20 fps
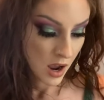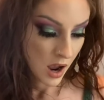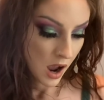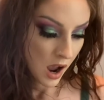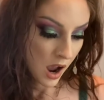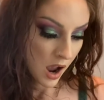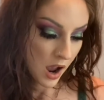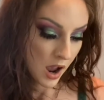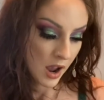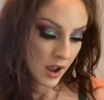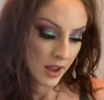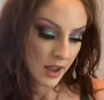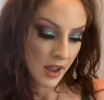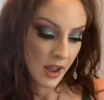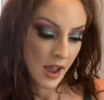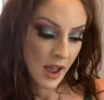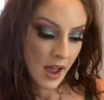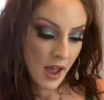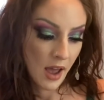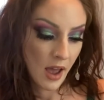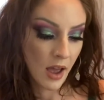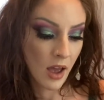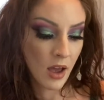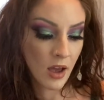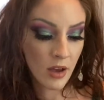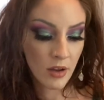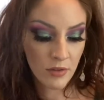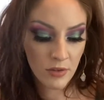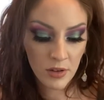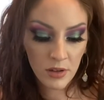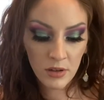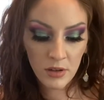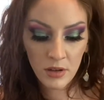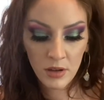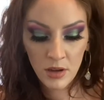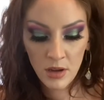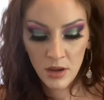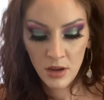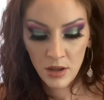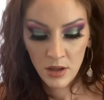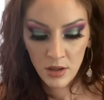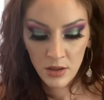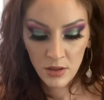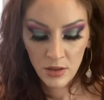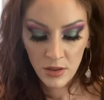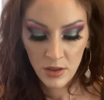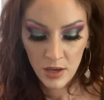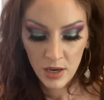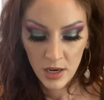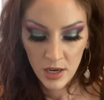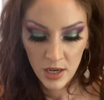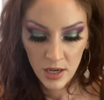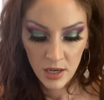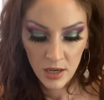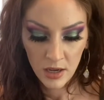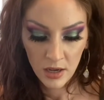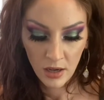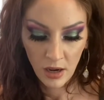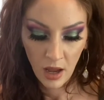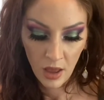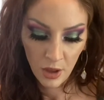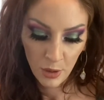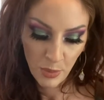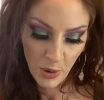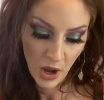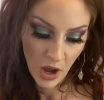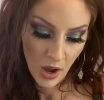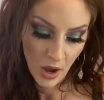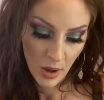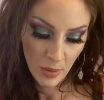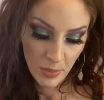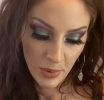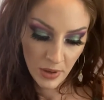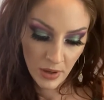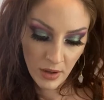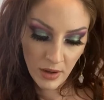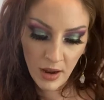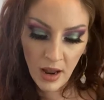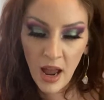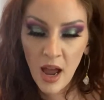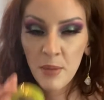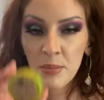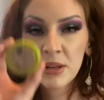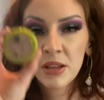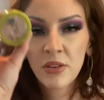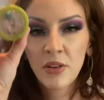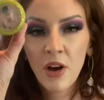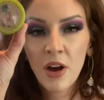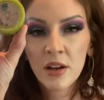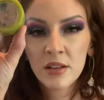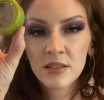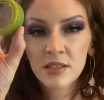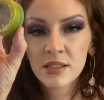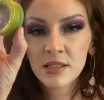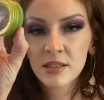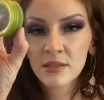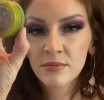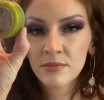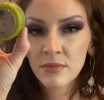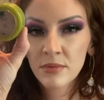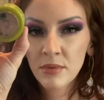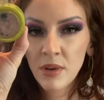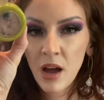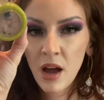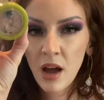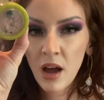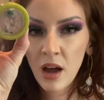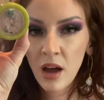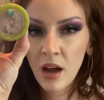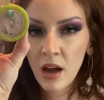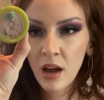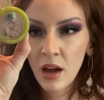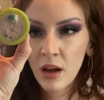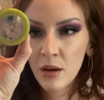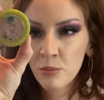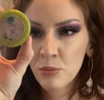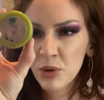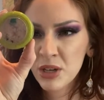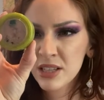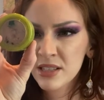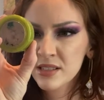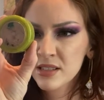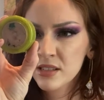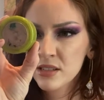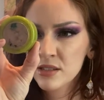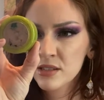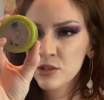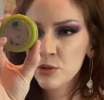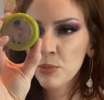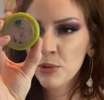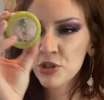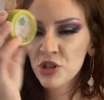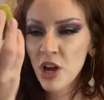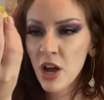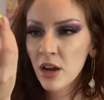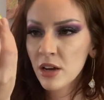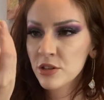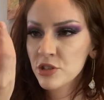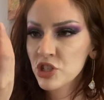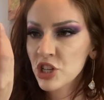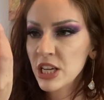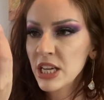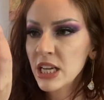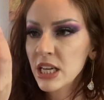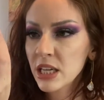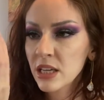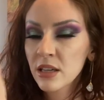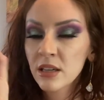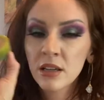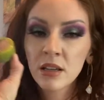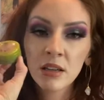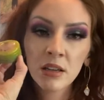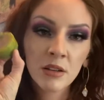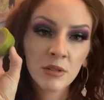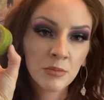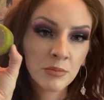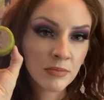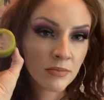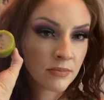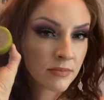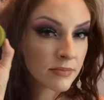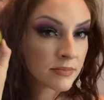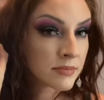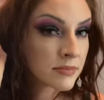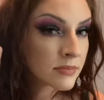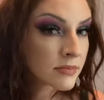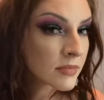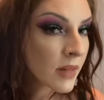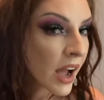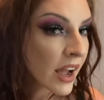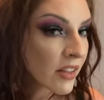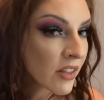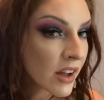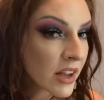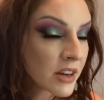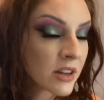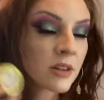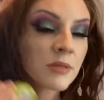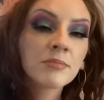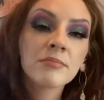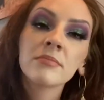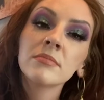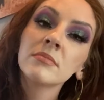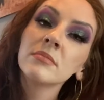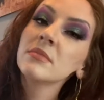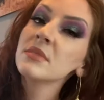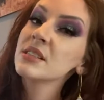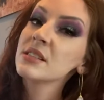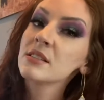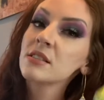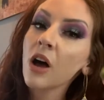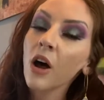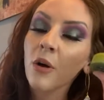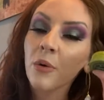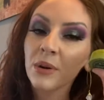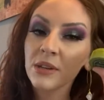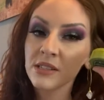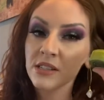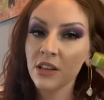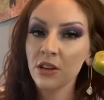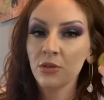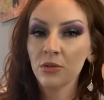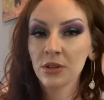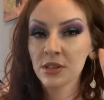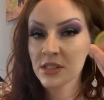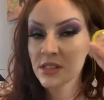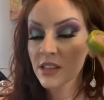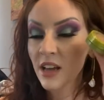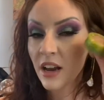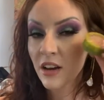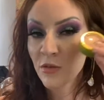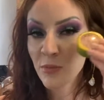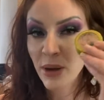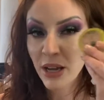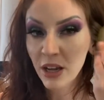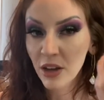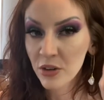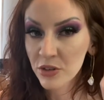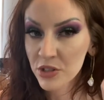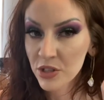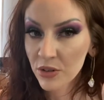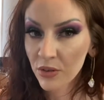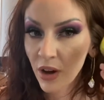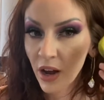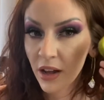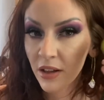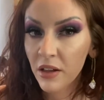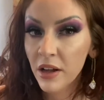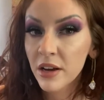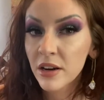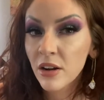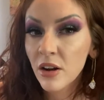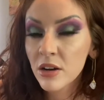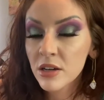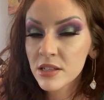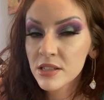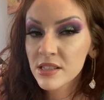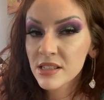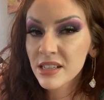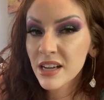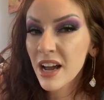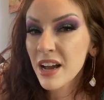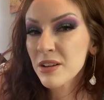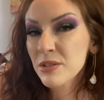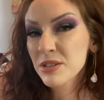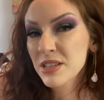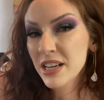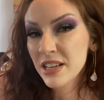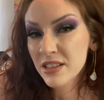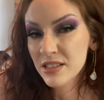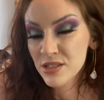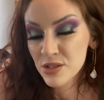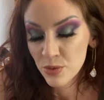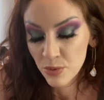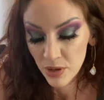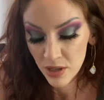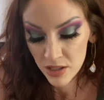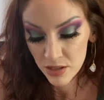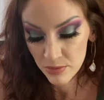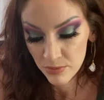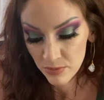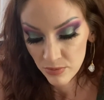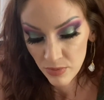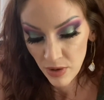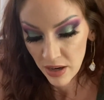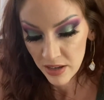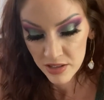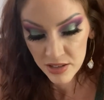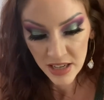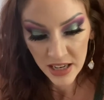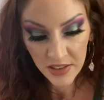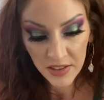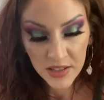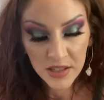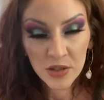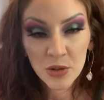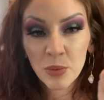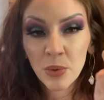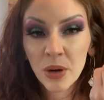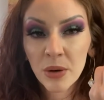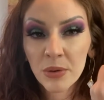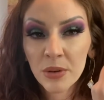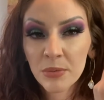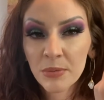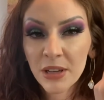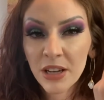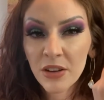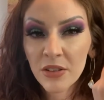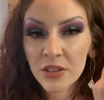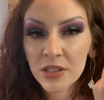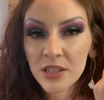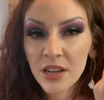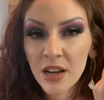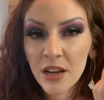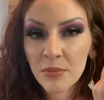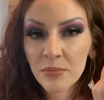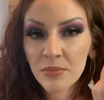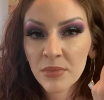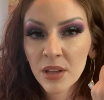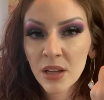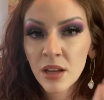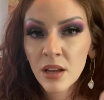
I have the ColourPop Happy Thoughts, what is this, Super Shock Cheek highlighter. This is always cute. This is kind of my go-to highlighter, honestly. I take this to work with me all the time,